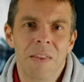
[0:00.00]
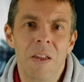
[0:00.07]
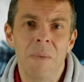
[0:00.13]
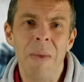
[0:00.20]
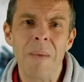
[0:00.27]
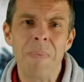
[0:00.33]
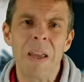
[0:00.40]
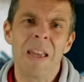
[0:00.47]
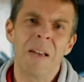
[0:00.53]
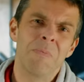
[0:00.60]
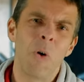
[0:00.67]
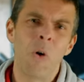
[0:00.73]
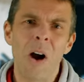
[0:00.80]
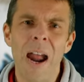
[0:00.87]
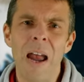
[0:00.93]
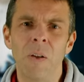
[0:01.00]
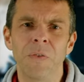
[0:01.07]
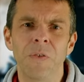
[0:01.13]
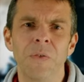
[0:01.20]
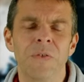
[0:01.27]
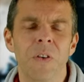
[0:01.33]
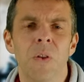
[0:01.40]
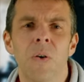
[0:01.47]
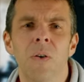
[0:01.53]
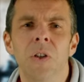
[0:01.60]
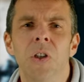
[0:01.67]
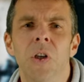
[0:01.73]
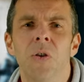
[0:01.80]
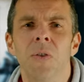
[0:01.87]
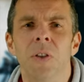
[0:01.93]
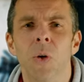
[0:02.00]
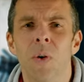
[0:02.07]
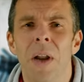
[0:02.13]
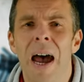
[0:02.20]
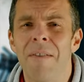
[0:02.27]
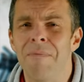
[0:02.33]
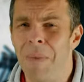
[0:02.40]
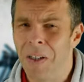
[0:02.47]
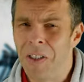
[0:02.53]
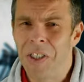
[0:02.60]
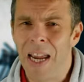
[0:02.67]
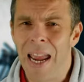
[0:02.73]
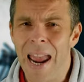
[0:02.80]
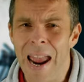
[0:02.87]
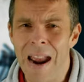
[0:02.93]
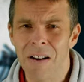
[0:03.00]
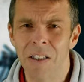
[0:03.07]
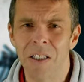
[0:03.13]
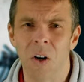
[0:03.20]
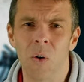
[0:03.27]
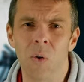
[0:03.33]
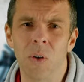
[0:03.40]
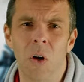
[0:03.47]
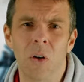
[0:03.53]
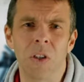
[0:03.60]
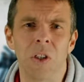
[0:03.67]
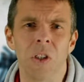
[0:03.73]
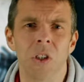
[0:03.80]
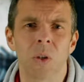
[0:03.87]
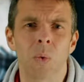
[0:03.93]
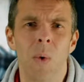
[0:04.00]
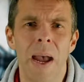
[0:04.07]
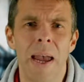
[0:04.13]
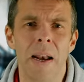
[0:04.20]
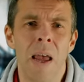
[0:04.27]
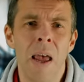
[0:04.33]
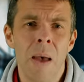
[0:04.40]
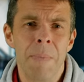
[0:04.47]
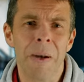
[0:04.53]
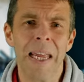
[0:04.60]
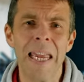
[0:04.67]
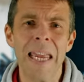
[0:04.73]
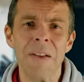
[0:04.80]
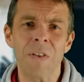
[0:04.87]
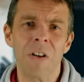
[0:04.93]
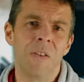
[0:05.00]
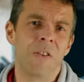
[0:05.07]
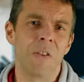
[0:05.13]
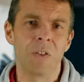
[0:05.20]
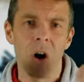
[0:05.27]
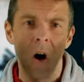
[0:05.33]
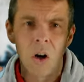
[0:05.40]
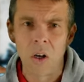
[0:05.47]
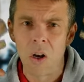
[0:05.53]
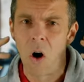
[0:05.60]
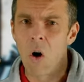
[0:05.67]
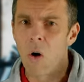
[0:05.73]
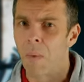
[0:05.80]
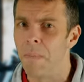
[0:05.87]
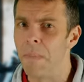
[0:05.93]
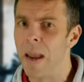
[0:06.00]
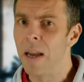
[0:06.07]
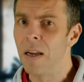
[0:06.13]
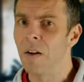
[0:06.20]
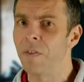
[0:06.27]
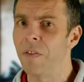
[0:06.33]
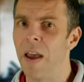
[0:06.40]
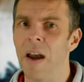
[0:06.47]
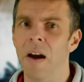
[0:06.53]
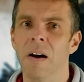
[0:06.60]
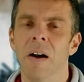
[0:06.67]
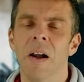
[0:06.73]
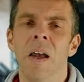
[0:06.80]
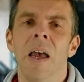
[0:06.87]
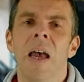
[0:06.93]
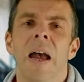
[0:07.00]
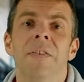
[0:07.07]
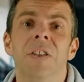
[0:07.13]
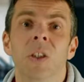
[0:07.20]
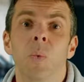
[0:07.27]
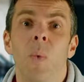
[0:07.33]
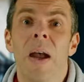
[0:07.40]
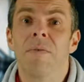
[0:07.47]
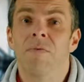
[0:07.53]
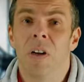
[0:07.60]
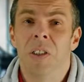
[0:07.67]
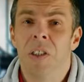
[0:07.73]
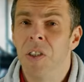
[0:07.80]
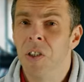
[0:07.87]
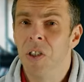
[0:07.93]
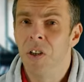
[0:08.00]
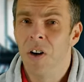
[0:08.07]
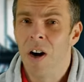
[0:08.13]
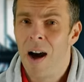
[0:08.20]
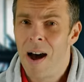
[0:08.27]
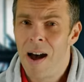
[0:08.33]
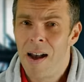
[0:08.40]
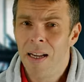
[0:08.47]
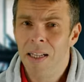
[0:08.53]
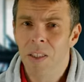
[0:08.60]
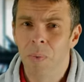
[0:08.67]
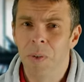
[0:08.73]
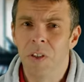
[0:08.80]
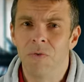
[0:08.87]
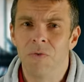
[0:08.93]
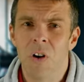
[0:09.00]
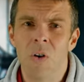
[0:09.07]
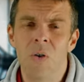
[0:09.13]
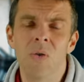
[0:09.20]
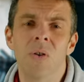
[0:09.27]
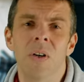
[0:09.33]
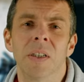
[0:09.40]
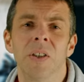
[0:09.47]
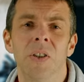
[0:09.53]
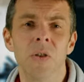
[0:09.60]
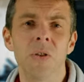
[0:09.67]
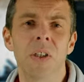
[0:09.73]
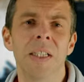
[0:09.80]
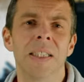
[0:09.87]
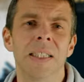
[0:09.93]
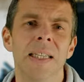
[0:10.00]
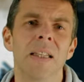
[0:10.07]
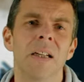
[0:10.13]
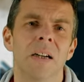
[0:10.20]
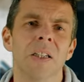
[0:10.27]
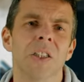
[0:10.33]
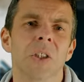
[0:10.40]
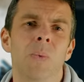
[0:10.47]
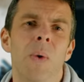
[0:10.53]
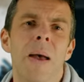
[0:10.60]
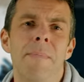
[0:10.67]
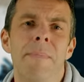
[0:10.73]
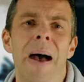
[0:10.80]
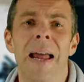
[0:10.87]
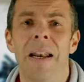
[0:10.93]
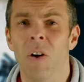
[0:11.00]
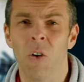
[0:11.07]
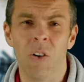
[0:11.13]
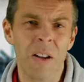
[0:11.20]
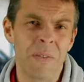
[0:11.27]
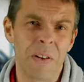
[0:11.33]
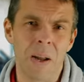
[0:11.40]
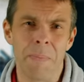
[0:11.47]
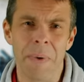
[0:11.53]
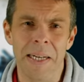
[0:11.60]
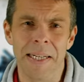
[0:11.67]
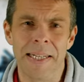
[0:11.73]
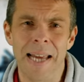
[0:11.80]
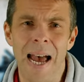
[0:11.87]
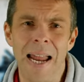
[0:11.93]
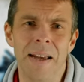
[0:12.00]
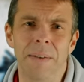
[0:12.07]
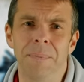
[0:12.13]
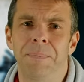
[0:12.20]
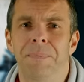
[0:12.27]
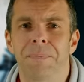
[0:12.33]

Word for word: They may be more helpful for those who don't have much hair to hold on to the sweat, but even if you've got a long mane of hair, if sweat runs into your eyes when you row, do consider a sweatband or even a bandana.